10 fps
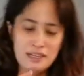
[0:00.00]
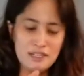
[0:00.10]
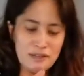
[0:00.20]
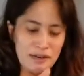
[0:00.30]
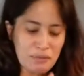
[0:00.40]

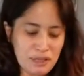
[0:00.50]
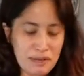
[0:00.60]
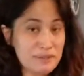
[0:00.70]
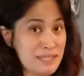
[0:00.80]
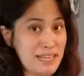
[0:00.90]
So I would
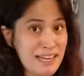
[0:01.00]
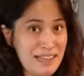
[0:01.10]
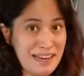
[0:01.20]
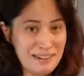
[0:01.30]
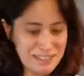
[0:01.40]
love to see
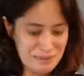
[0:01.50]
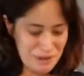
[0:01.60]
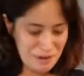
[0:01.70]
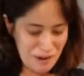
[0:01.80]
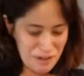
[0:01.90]
that on some of
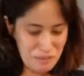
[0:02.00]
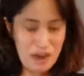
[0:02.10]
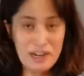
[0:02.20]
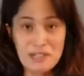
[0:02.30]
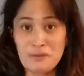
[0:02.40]
their other
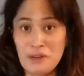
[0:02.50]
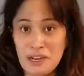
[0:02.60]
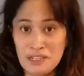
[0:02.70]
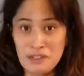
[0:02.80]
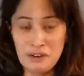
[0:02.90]
products for their
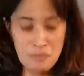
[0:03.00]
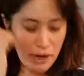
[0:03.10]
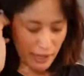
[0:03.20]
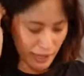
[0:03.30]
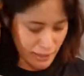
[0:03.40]
exterior
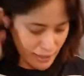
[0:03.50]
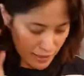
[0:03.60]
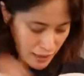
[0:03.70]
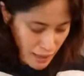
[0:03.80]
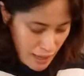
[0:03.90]
pocket.
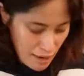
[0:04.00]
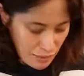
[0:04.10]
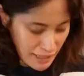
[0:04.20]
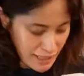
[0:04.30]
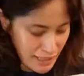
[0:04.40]
But
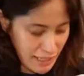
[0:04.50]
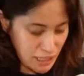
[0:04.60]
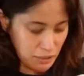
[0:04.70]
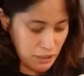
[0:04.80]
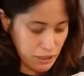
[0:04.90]
let's get
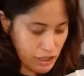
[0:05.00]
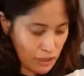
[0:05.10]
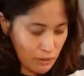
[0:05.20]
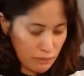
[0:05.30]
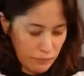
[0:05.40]
into it. So